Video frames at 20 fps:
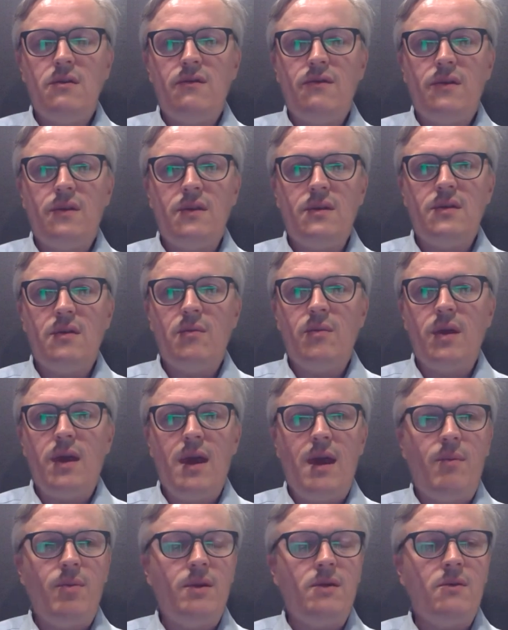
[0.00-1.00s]
for this. I'll be
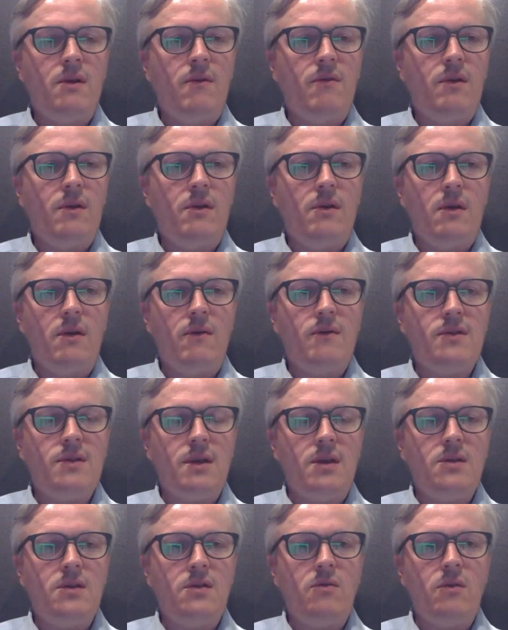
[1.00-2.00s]
happy to have a
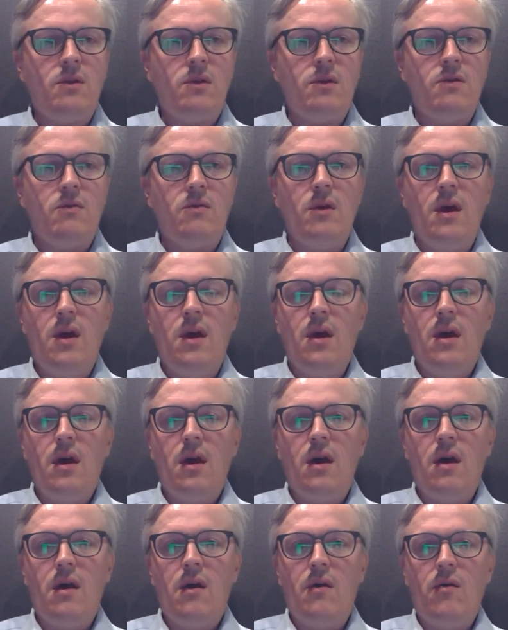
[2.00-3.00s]
conversation with you.
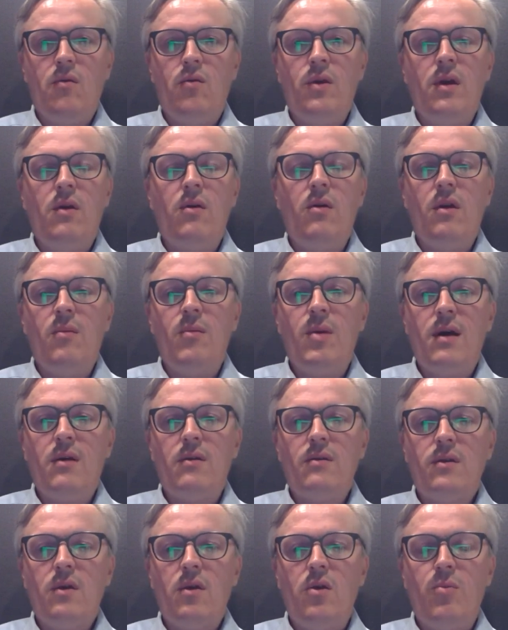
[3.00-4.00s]
We're all
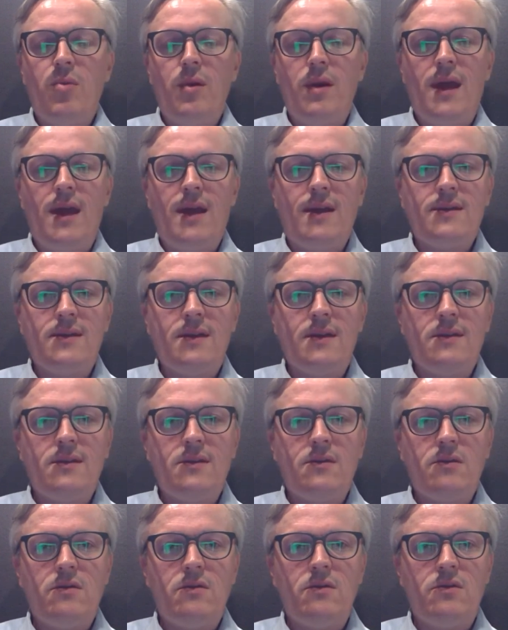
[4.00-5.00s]
about open access
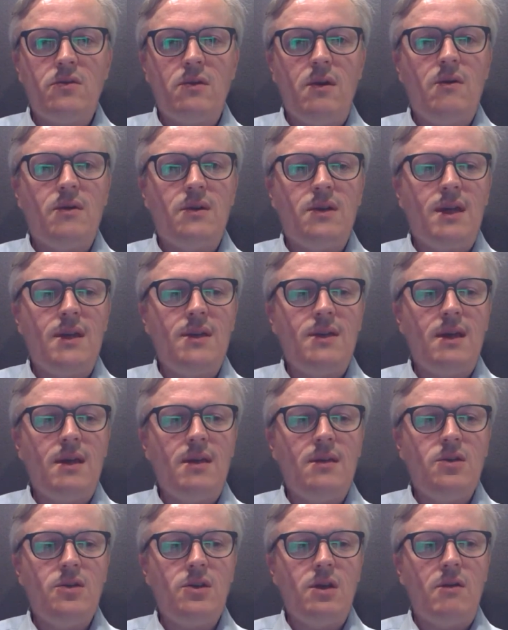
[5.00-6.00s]
to our data
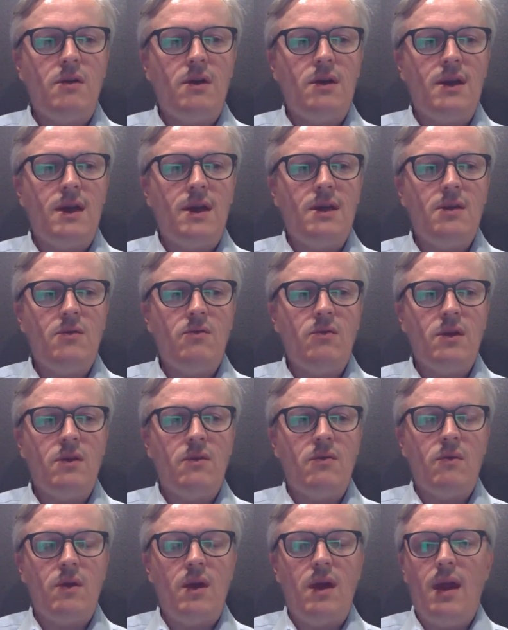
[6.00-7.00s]
and sharing data
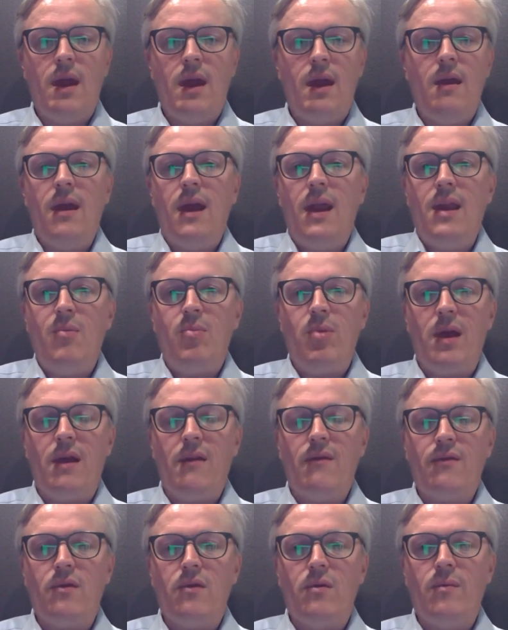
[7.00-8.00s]
with any
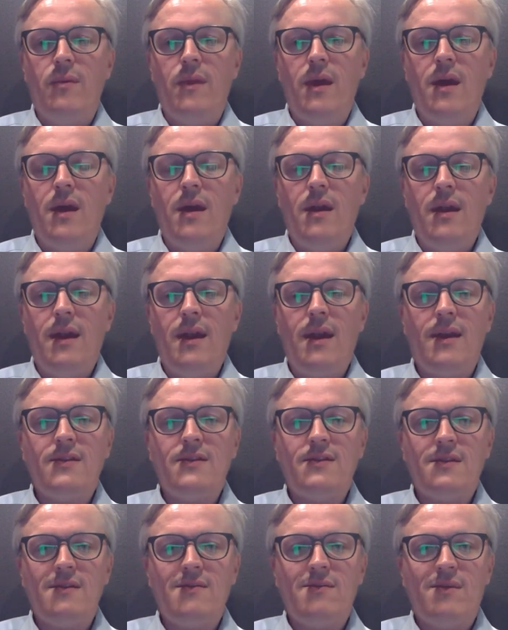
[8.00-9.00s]
platform that
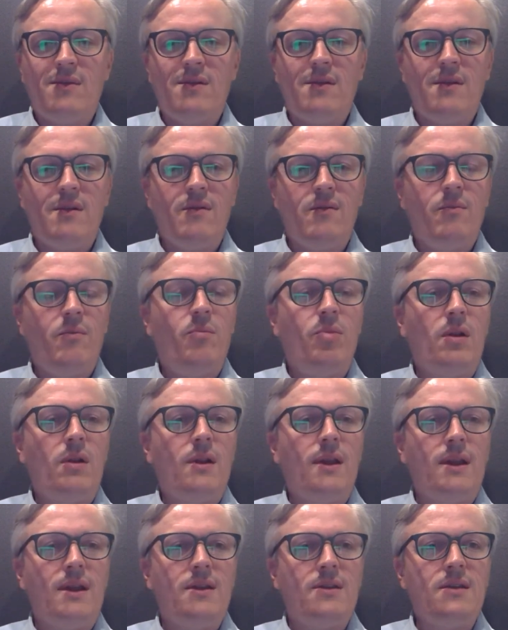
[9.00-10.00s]
has
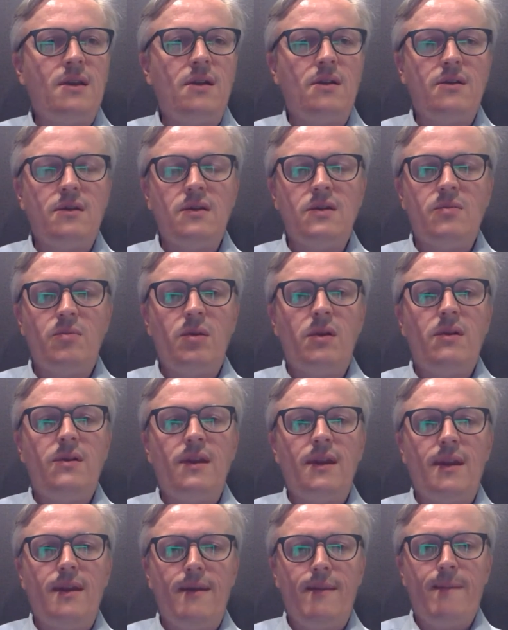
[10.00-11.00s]
building intelligence built
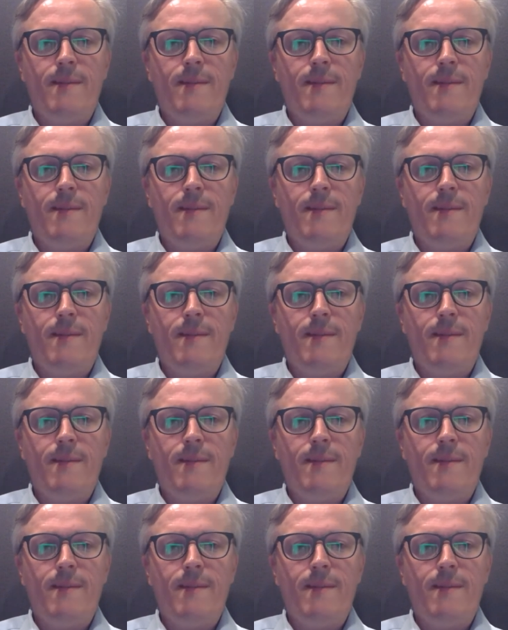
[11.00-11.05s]
in.